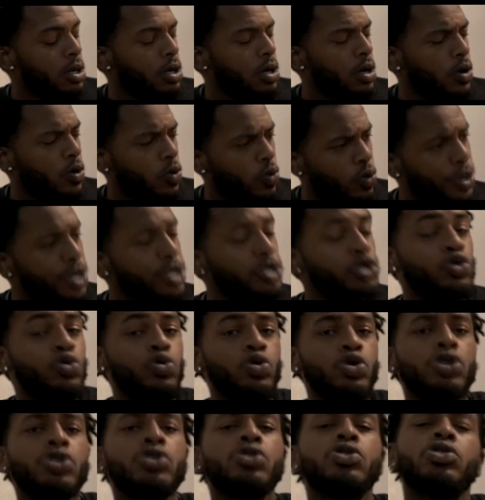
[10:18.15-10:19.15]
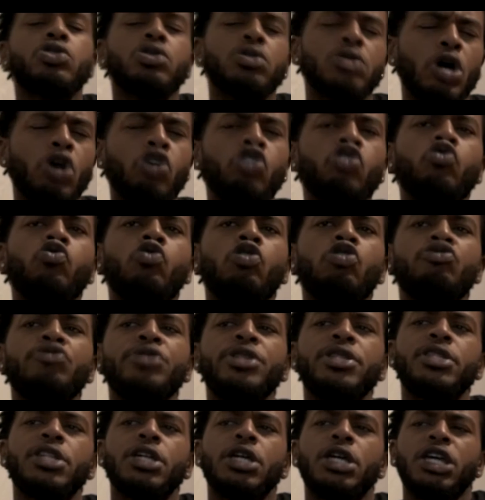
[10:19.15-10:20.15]
Went to her, told her what was
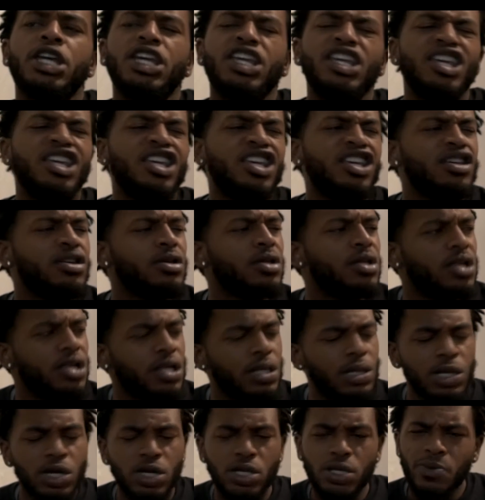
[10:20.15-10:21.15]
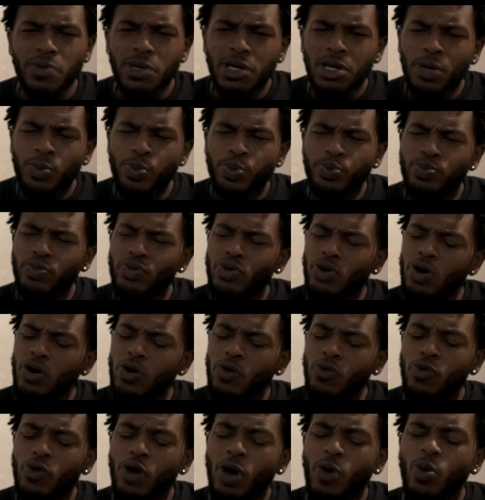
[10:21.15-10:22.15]
said, looked me up.
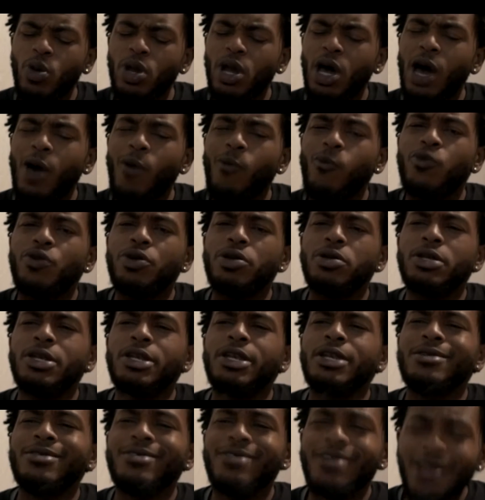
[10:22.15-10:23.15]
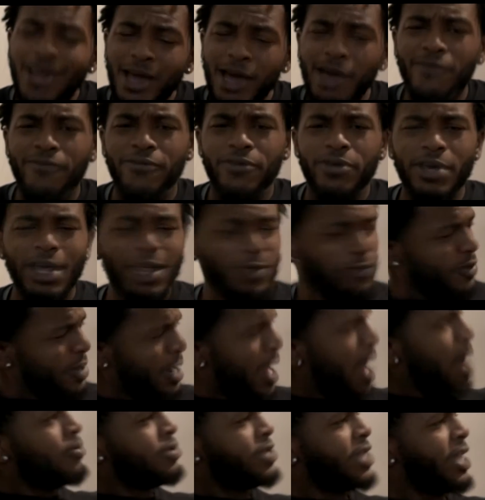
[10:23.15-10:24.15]
Whoa, I would never. That's what
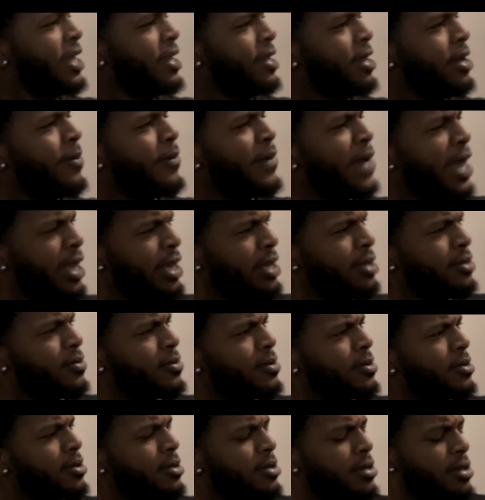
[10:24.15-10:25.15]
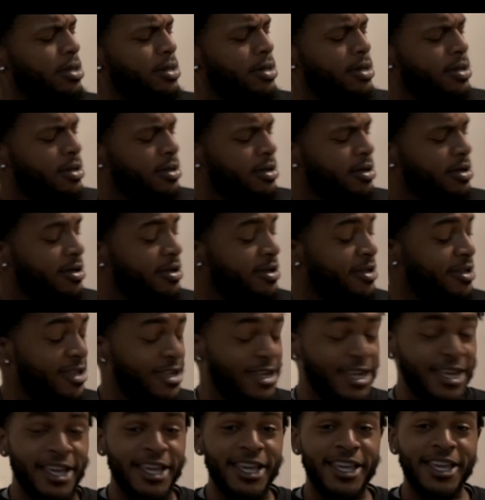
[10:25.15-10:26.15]
I'm saying, babe.
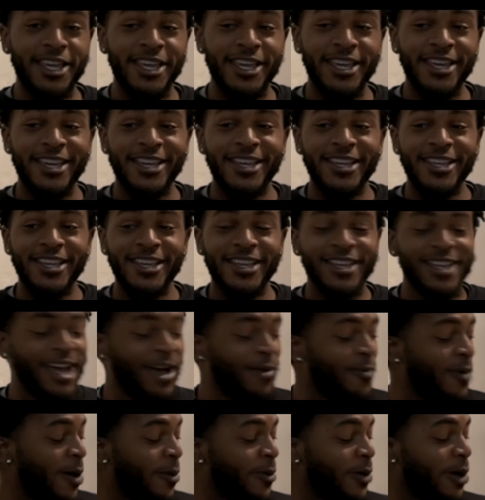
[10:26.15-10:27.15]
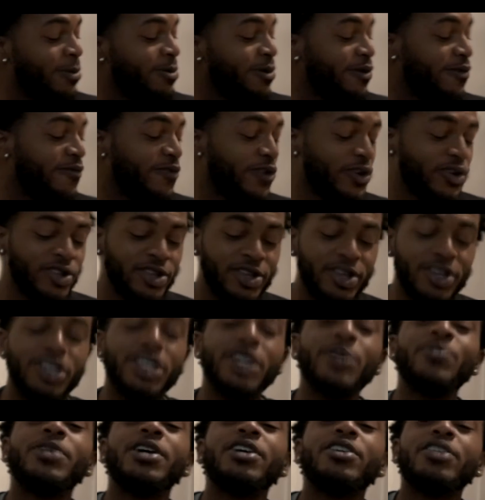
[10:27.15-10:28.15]
Shit, got my baby fucked up. That's
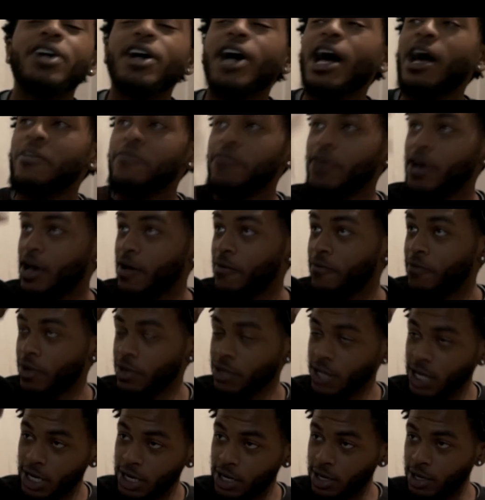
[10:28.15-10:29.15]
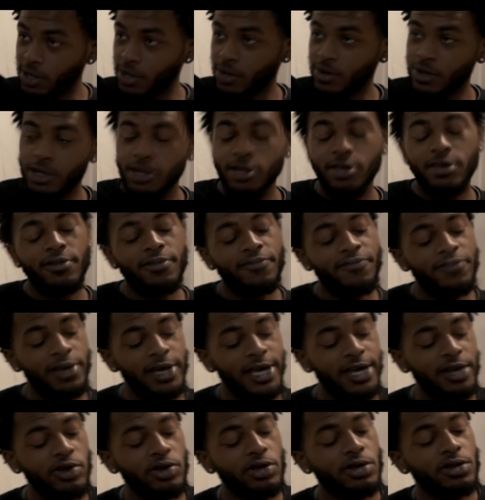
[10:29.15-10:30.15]
my high five. Fuck that nigga. Yeah, fuck out
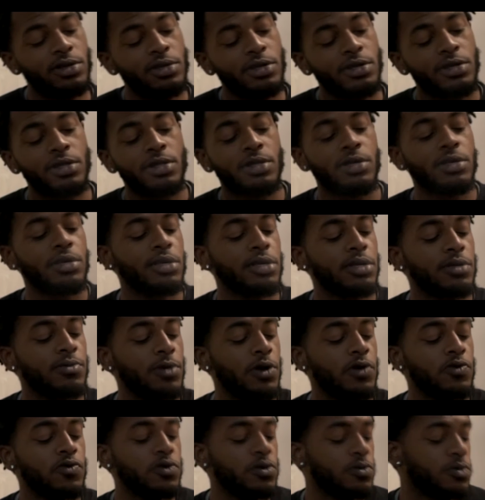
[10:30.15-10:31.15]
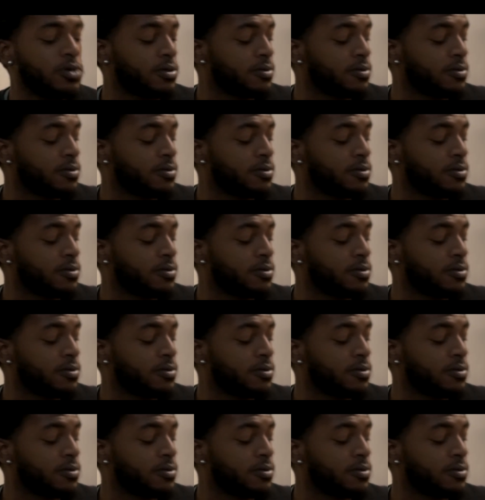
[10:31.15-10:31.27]
of here. I want it.